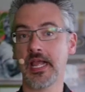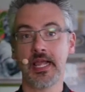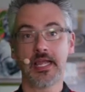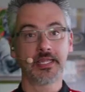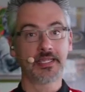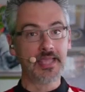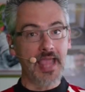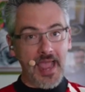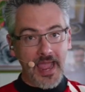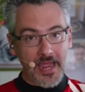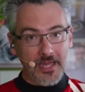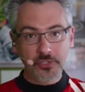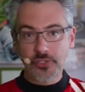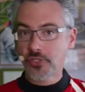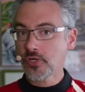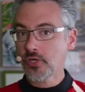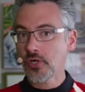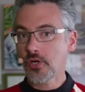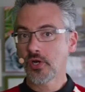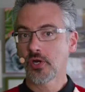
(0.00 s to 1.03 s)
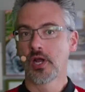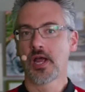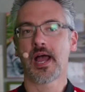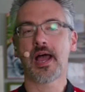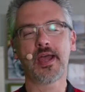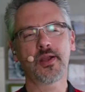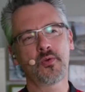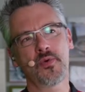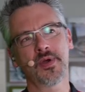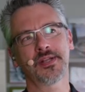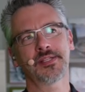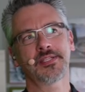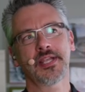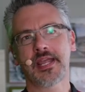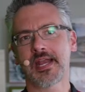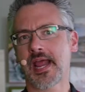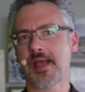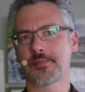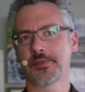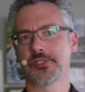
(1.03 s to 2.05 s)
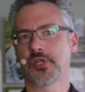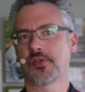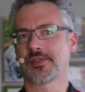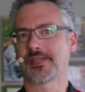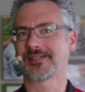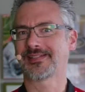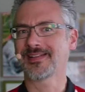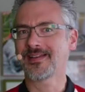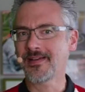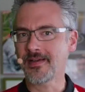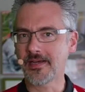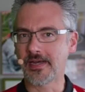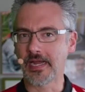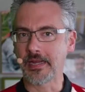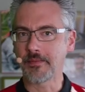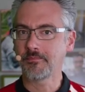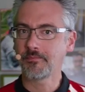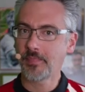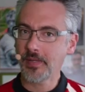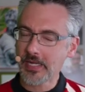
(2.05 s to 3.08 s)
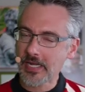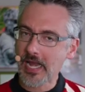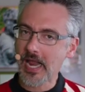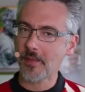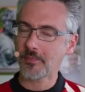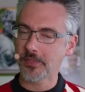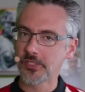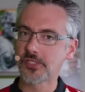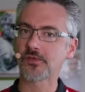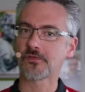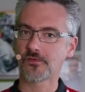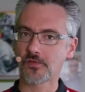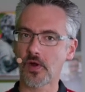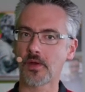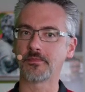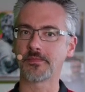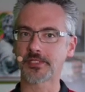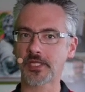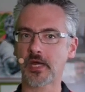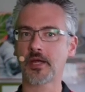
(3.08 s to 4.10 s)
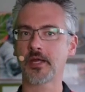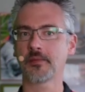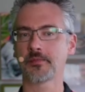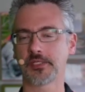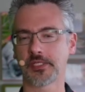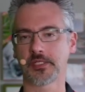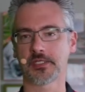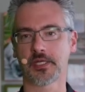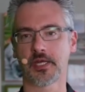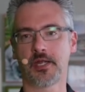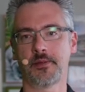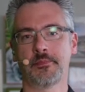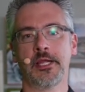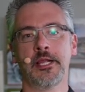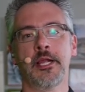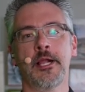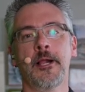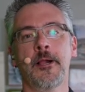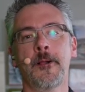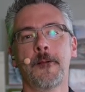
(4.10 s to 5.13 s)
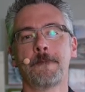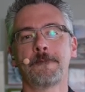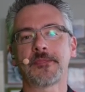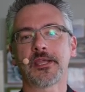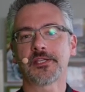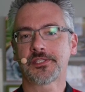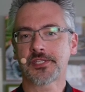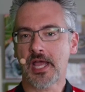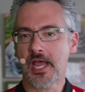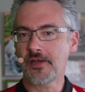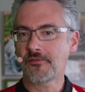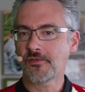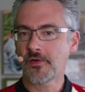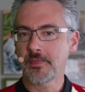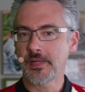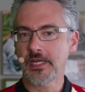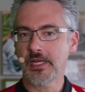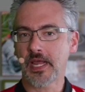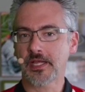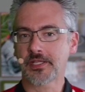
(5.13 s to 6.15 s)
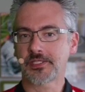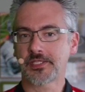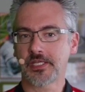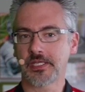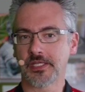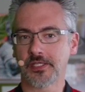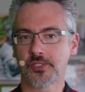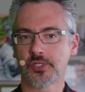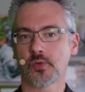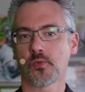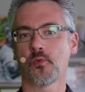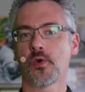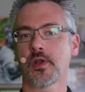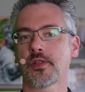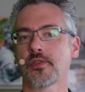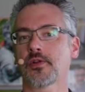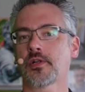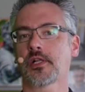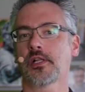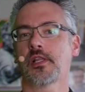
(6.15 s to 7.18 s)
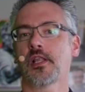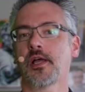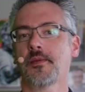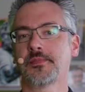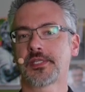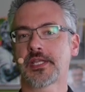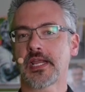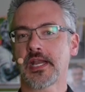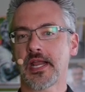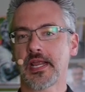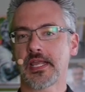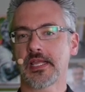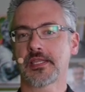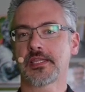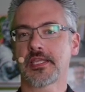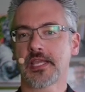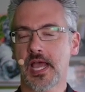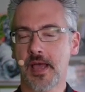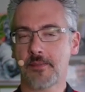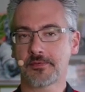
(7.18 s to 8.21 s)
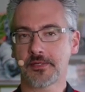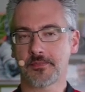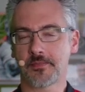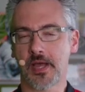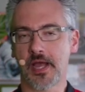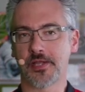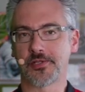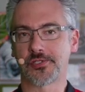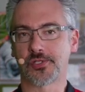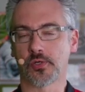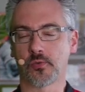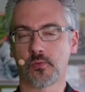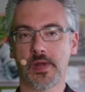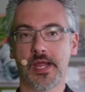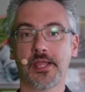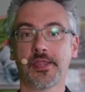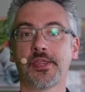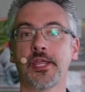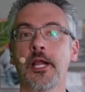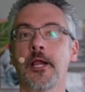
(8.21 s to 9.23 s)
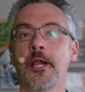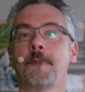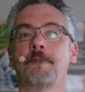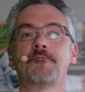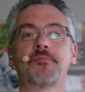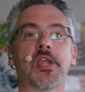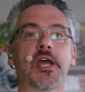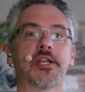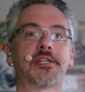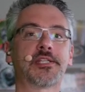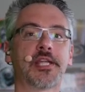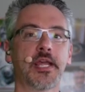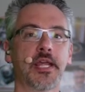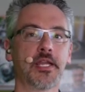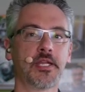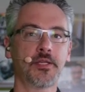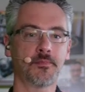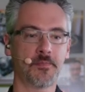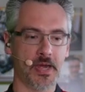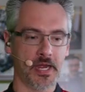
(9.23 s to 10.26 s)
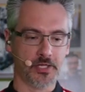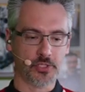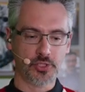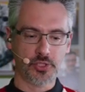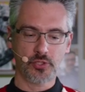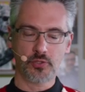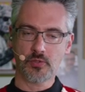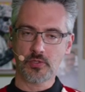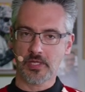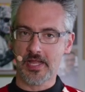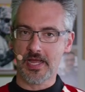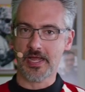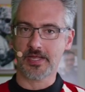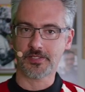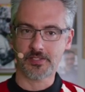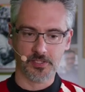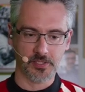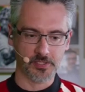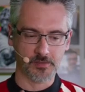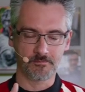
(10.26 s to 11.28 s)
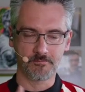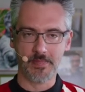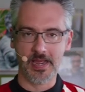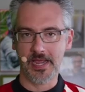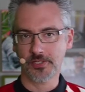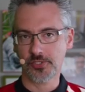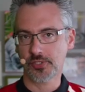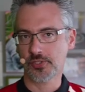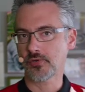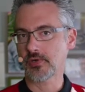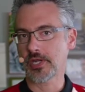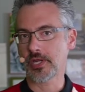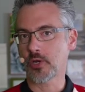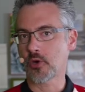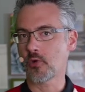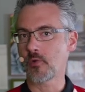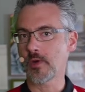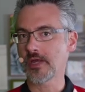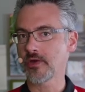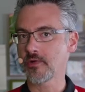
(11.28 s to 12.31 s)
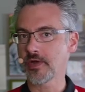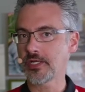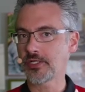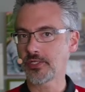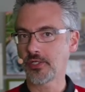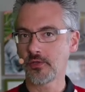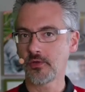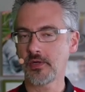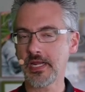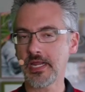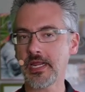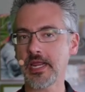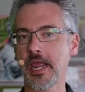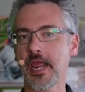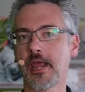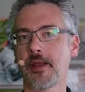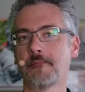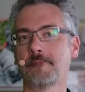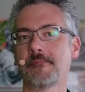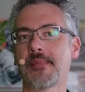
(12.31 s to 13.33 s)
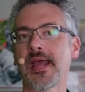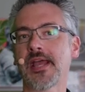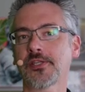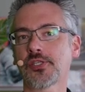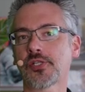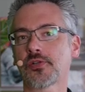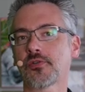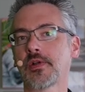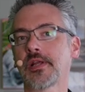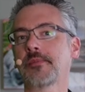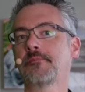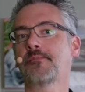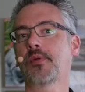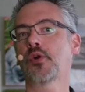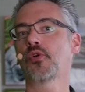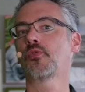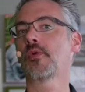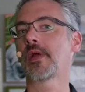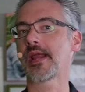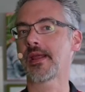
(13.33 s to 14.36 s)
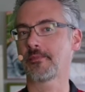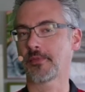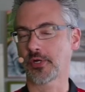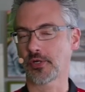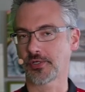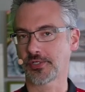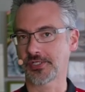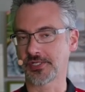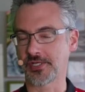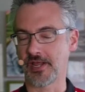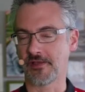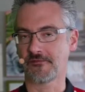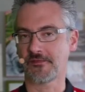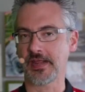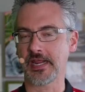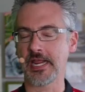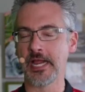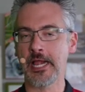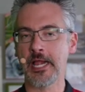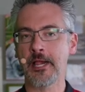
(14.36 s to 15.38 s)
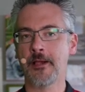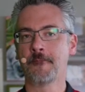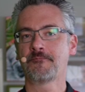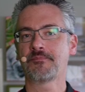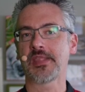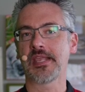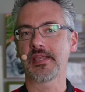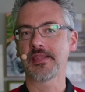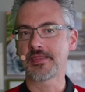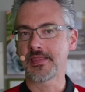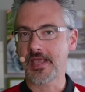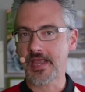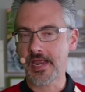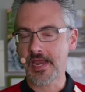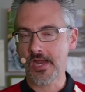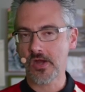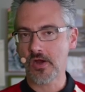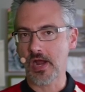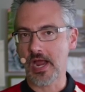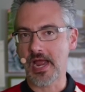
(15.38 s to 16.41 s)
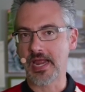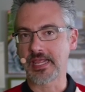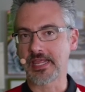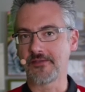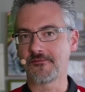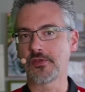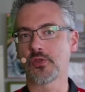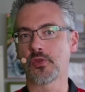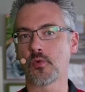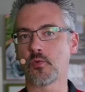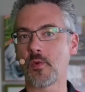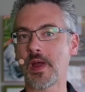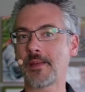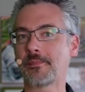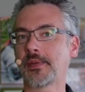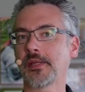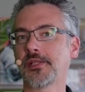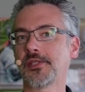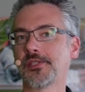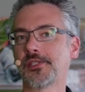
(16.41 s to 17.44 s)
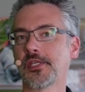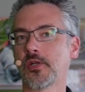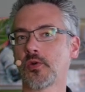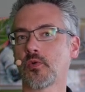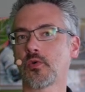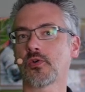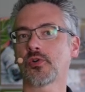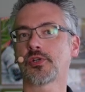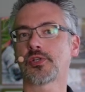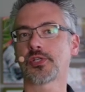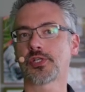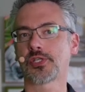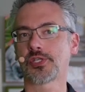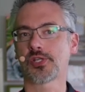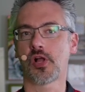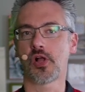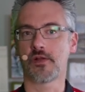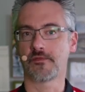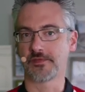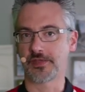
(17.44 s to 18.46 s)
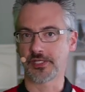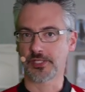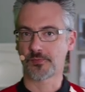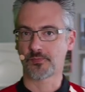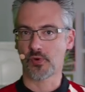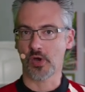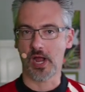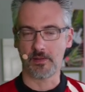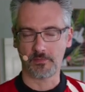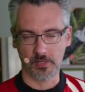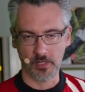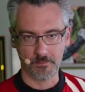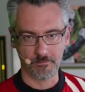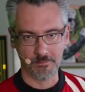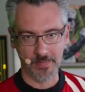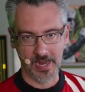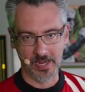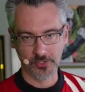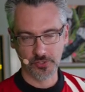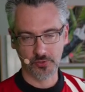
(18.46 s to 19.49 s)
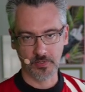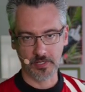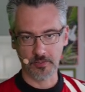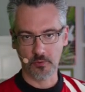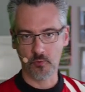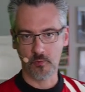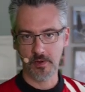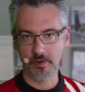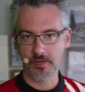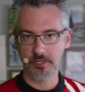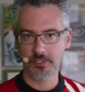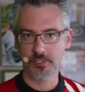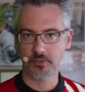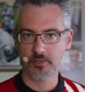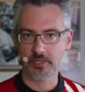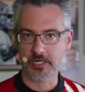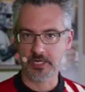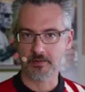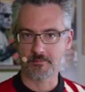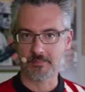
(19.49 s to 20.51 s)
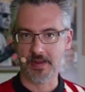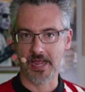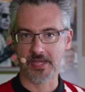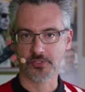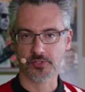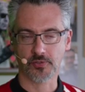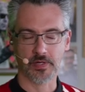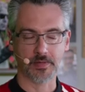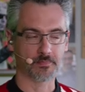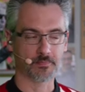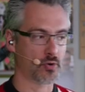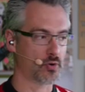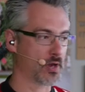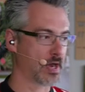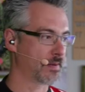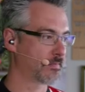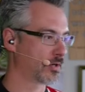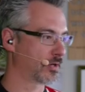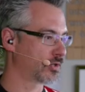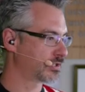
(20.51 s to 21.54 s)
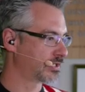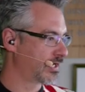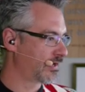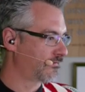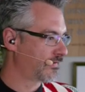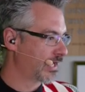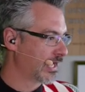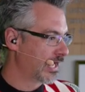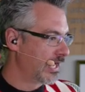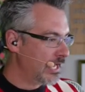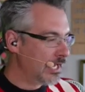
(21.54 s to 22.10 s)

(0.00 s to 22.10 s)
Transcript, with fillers: Yeah, sure. I don't want to say it happens all the time, but it happens from time to time. Aside from index hints, what other clubs can I hit the optimizer with? attend my two classes, Mastering Query Tuning and Mastering Parameter Sniffing. In there, I give you the weapons in order to solve this problem, Mastering Query Tuning and Mastering Parameter Sniffing.